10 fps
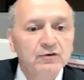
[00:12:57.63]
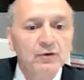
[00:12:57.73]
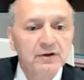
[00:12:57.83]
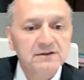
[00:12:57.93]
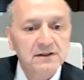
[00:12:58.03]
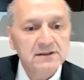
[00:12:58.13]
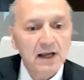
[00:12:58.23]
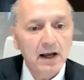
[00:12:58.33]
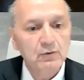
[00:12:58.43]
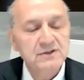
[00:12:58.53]
So this is
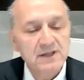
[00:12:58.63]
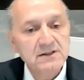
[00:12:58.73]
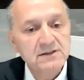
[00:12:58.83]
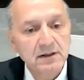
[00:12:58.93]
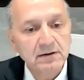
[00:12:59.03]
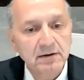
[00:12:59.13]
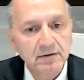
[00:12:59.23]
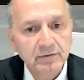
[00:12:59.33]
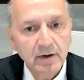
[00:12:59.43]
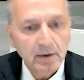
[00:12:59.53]
how
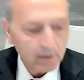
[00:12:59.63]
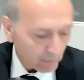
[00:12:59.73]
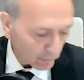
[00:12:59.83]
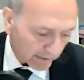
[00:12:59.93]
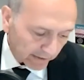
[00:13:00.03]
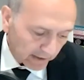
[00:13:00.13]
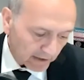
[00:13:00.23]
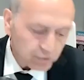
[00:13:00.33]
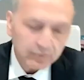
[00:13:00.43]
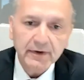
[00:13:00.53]
sensitive you're going to
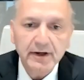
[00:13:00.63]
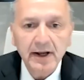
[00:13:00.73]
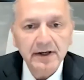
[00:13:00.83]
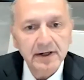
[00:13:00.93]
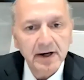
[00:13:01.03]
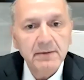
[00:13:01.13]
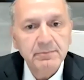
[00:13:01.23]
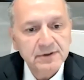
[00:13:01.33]
catch over 99%,